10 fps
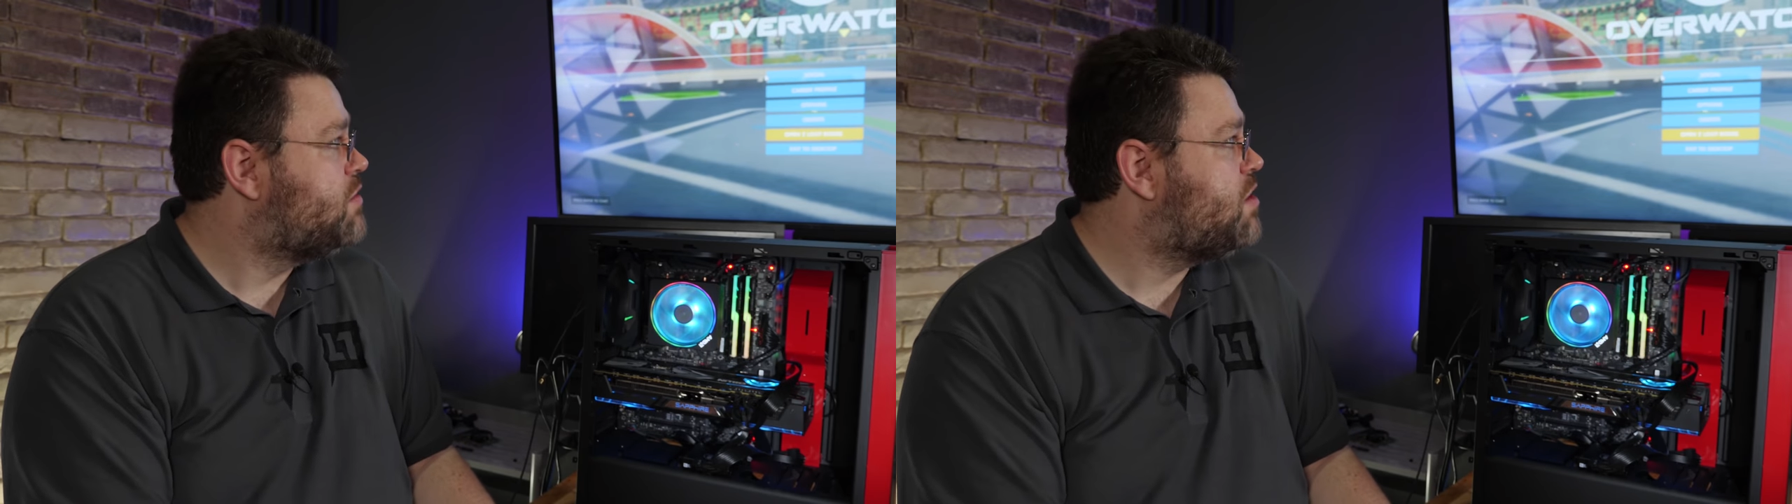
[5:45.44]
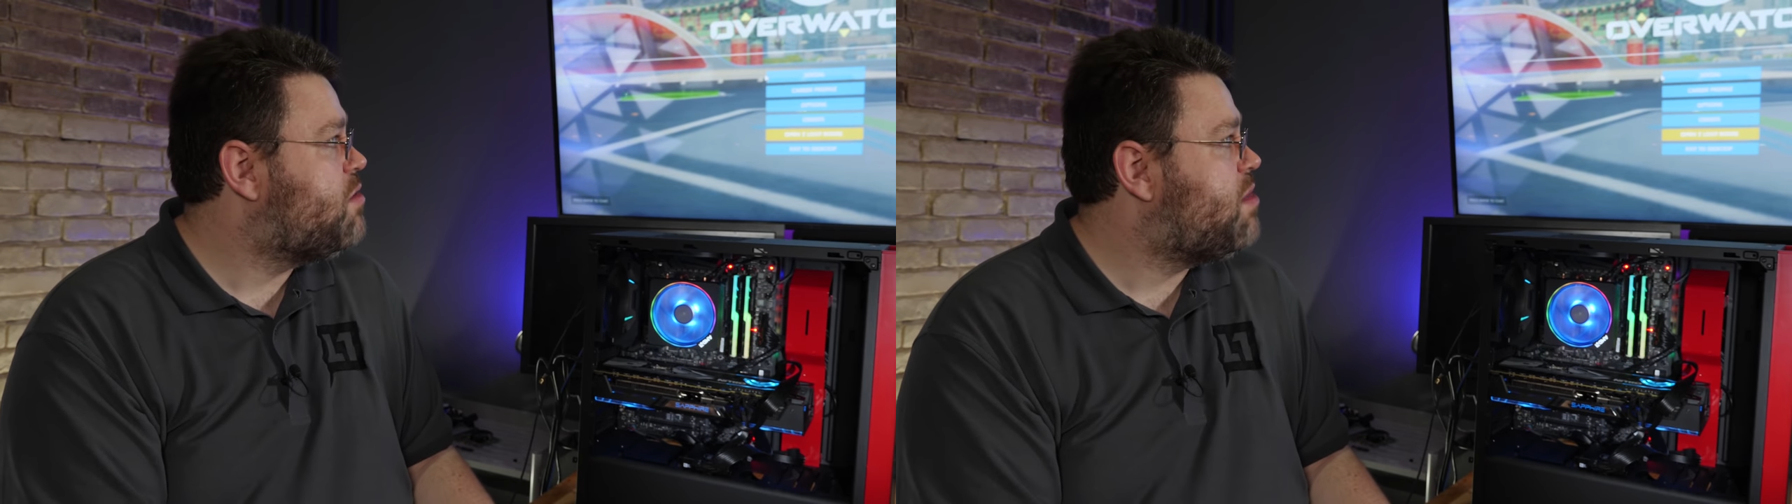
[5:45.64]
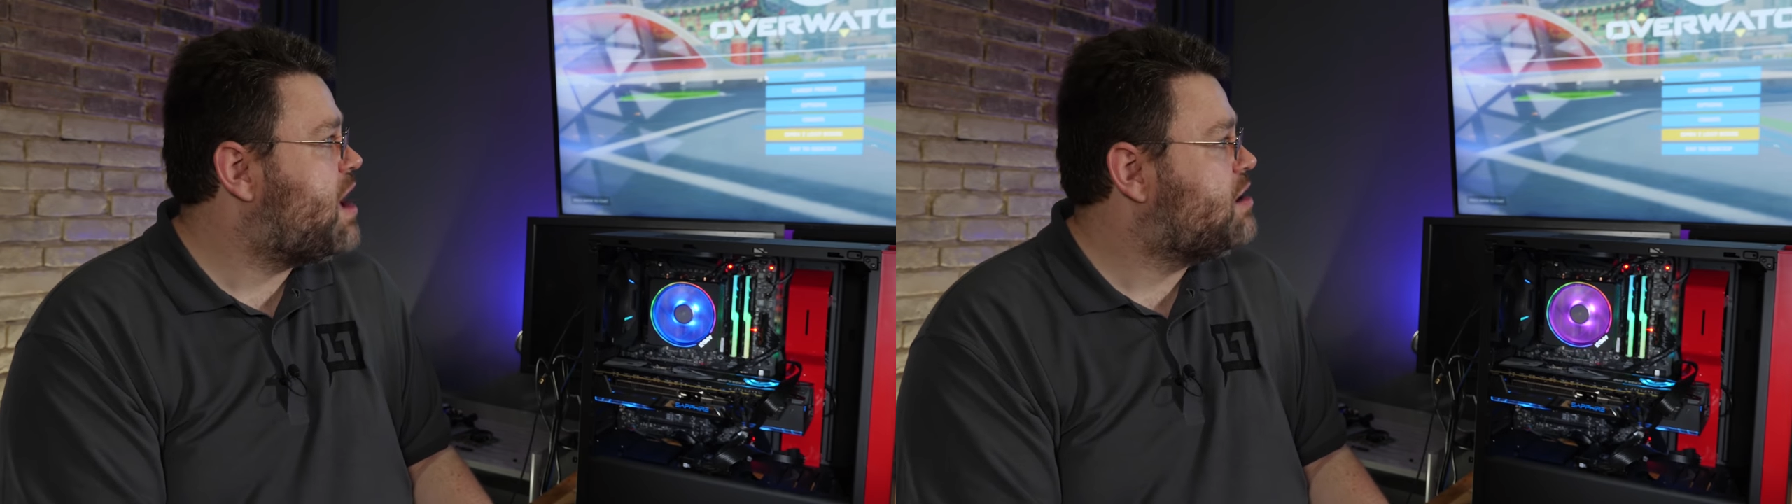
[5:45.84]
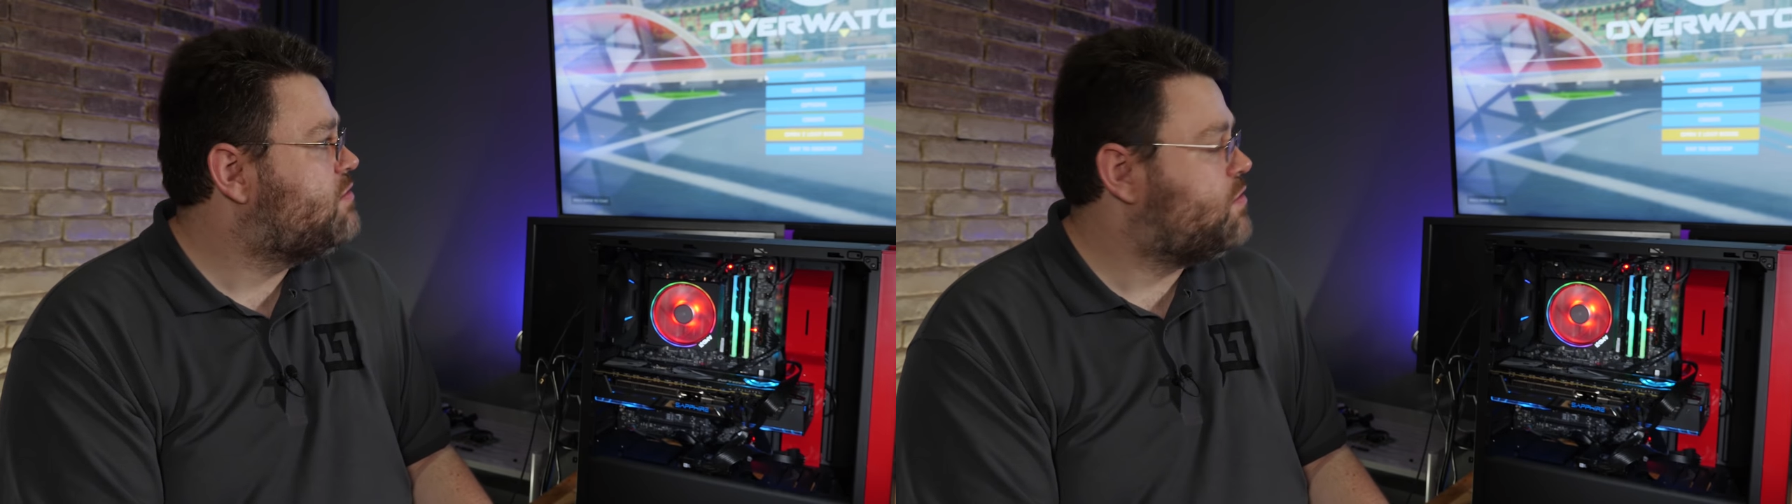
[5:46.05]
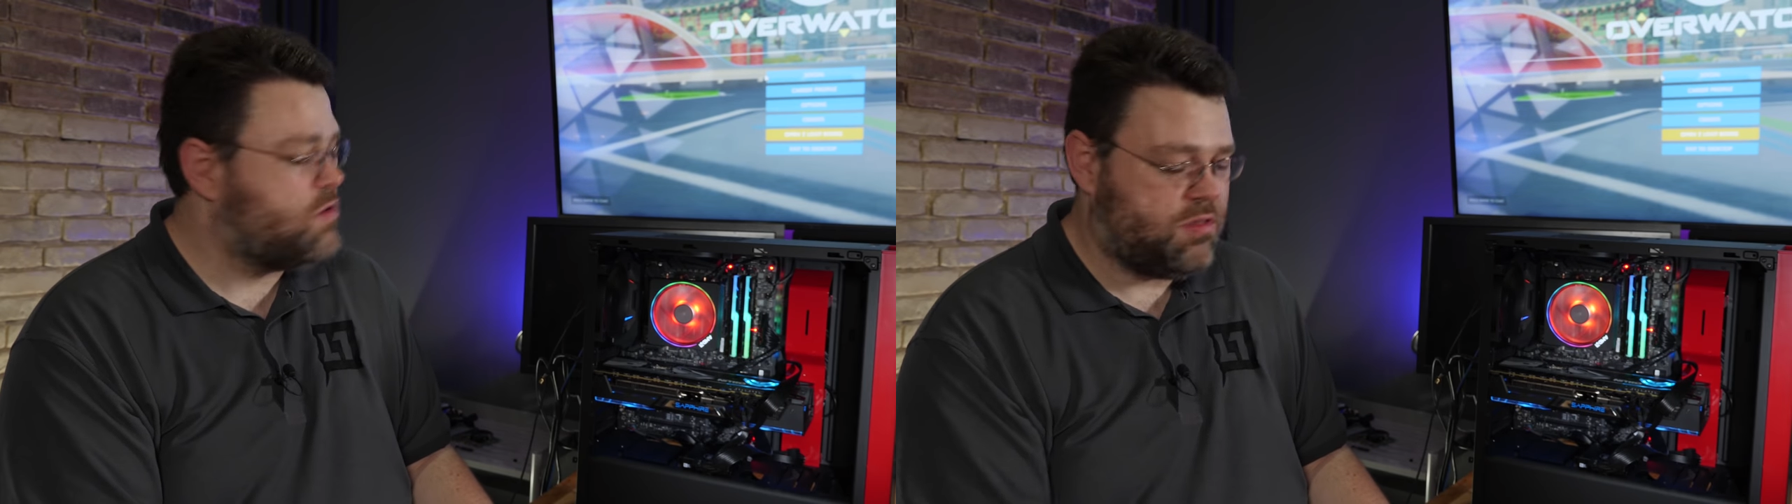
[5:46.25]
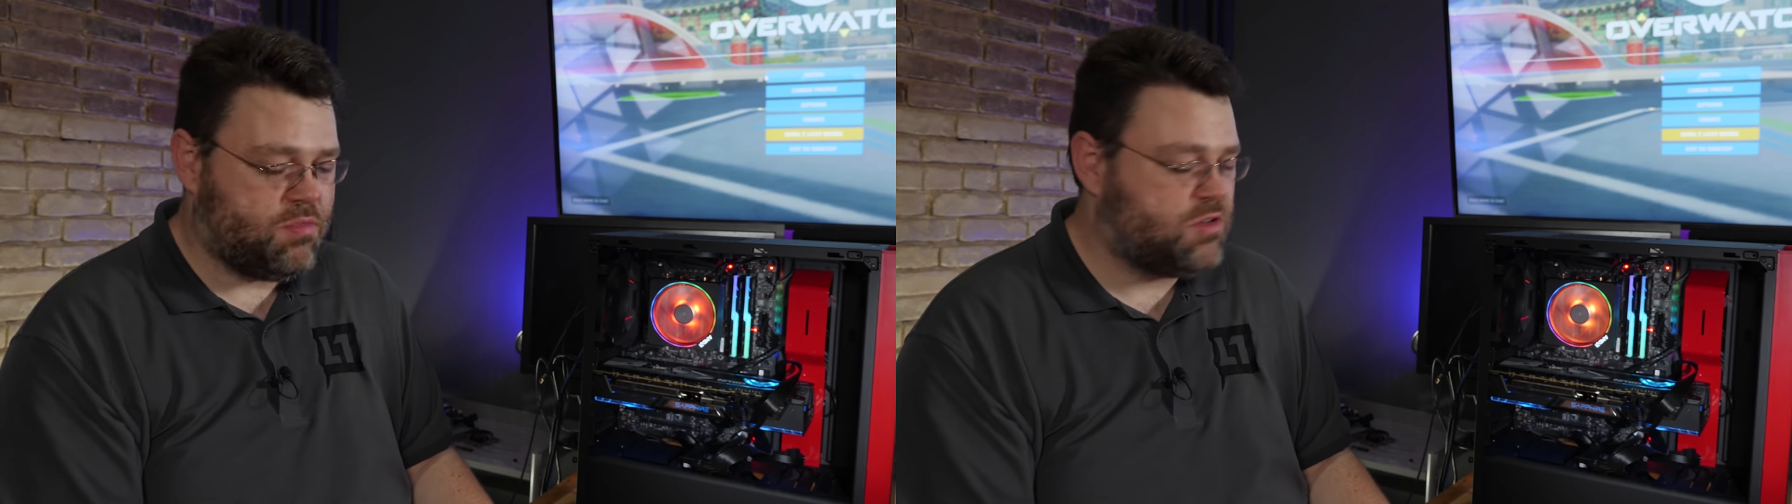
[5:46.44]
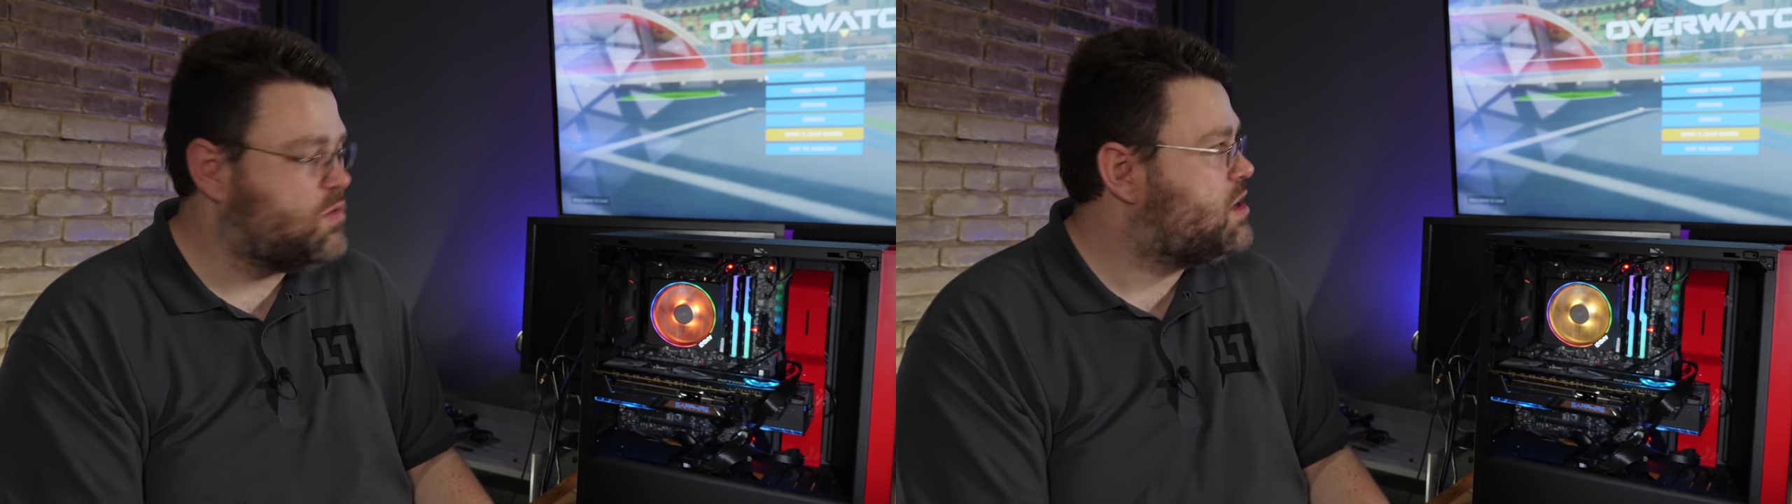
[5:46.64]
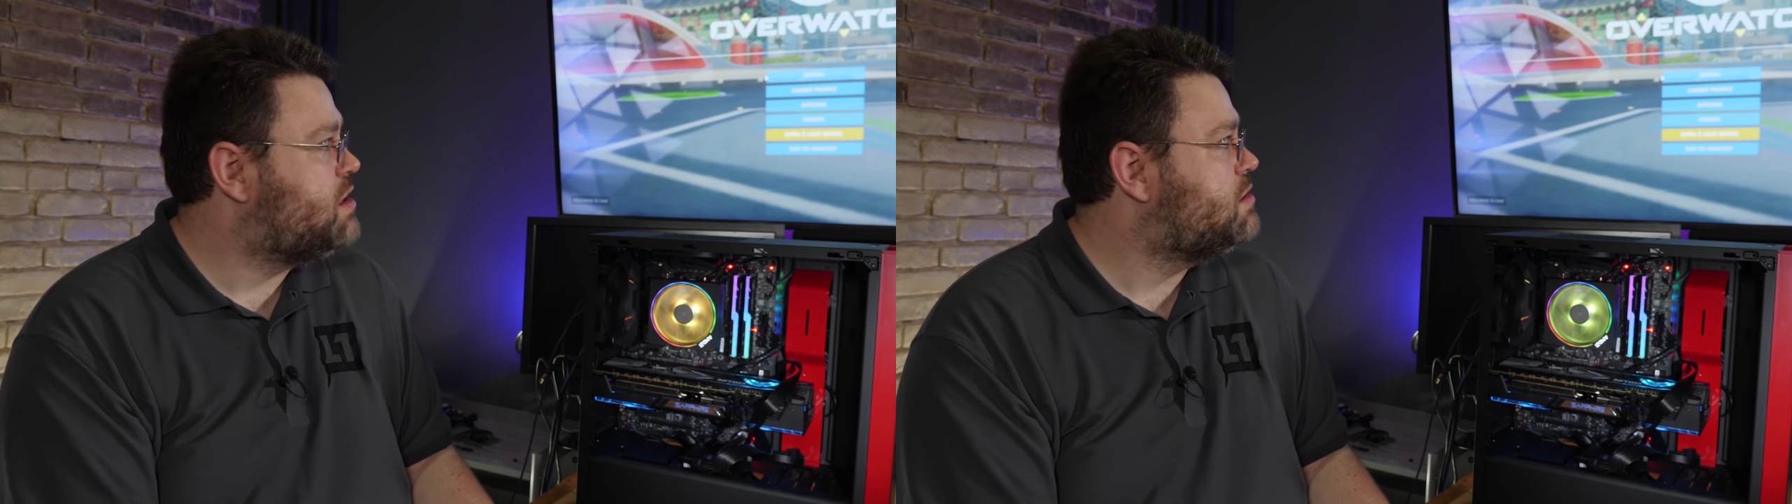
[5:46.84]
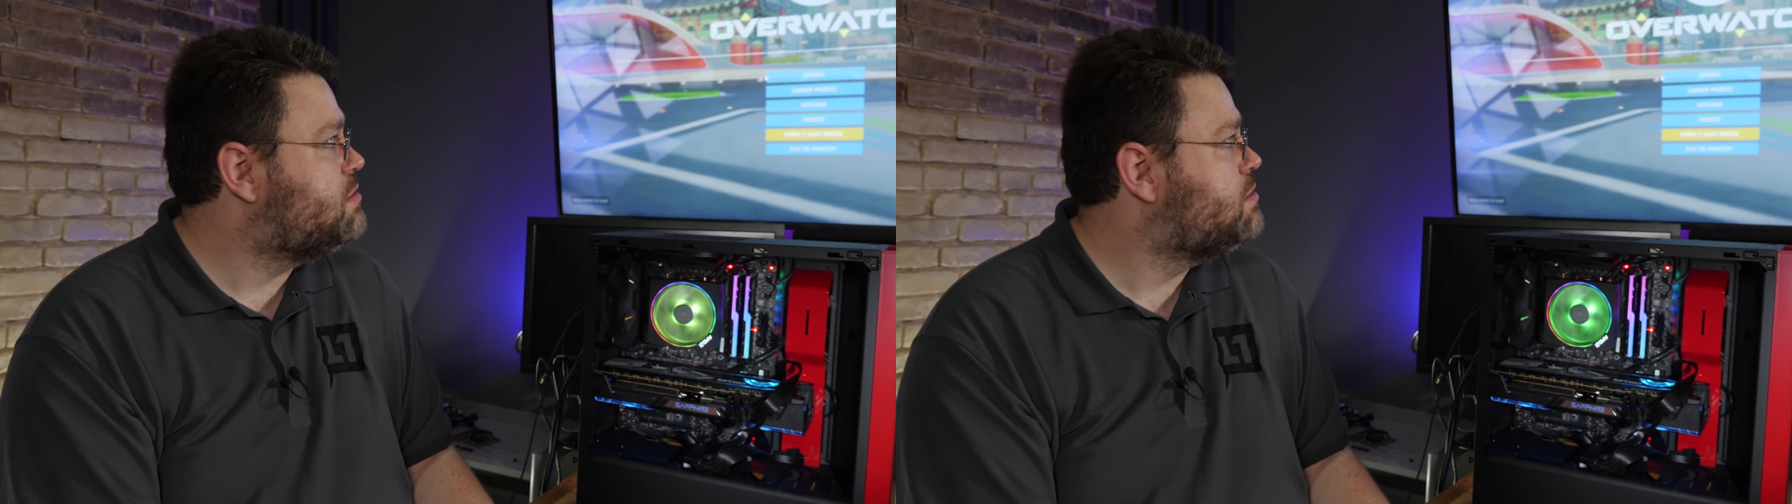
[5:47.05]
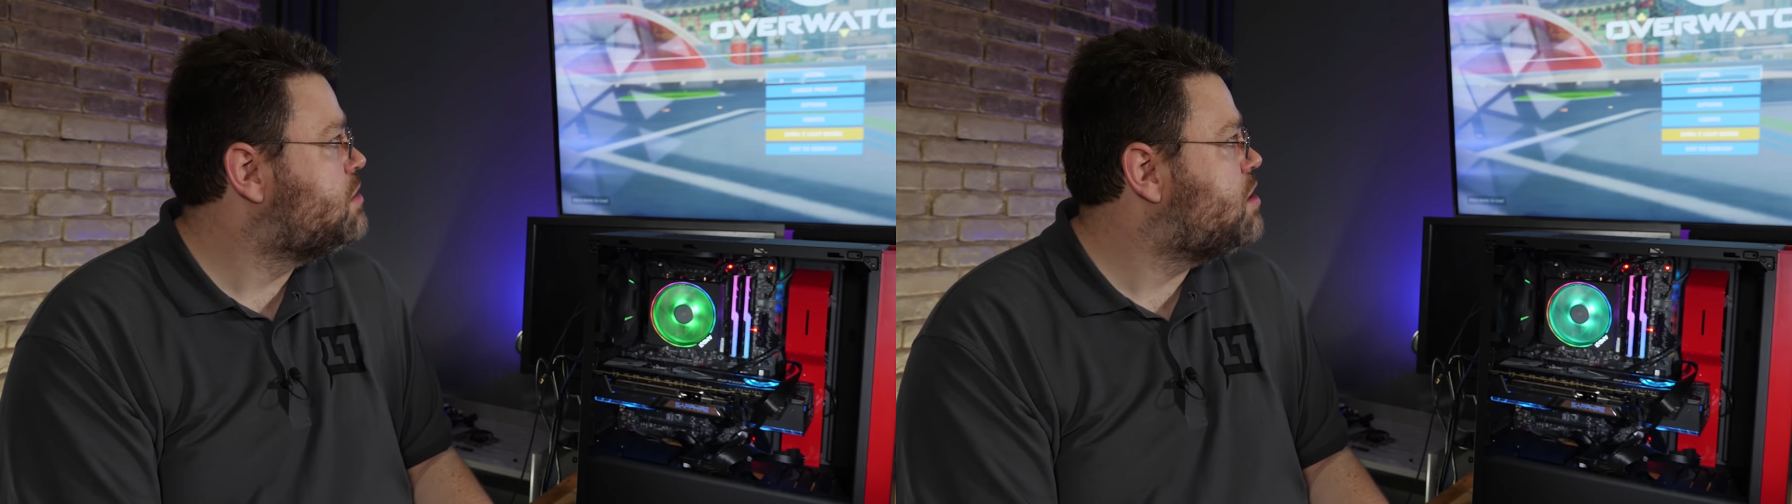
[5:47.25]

to go back and forth between,